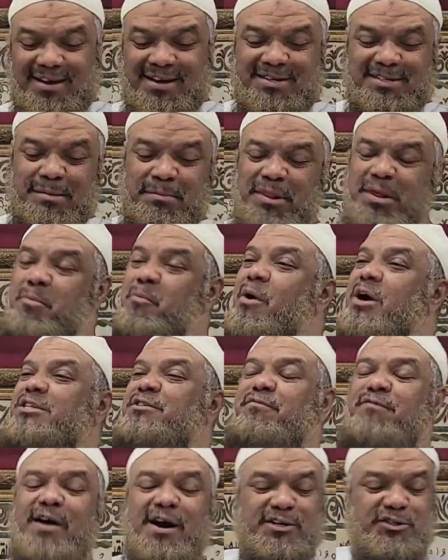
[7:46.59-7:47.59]
Some of them watch
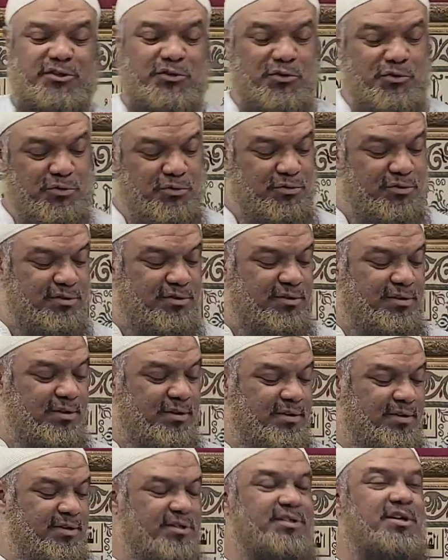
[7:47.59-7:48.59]
Fox News,
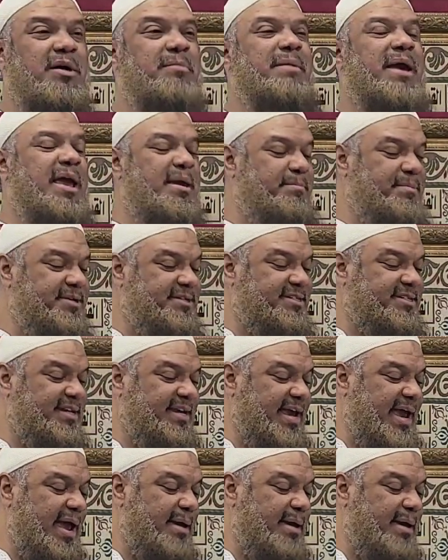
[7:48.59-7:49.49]
some ABC,